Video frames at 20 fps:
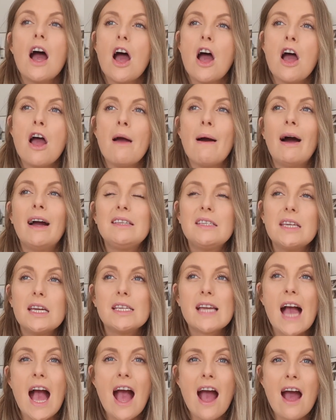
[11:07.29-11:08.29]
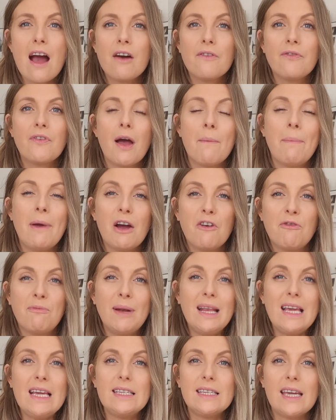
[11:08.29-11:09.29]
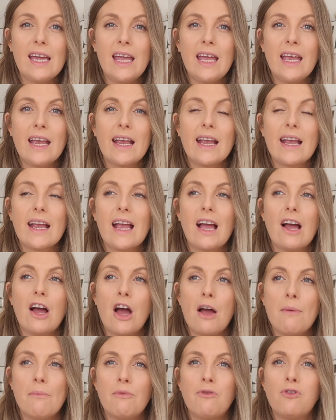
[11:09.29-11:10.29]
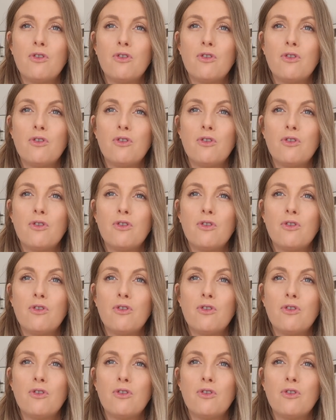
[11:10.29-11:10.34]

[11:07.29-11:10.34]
Uh, I did have a bit of bleeding um,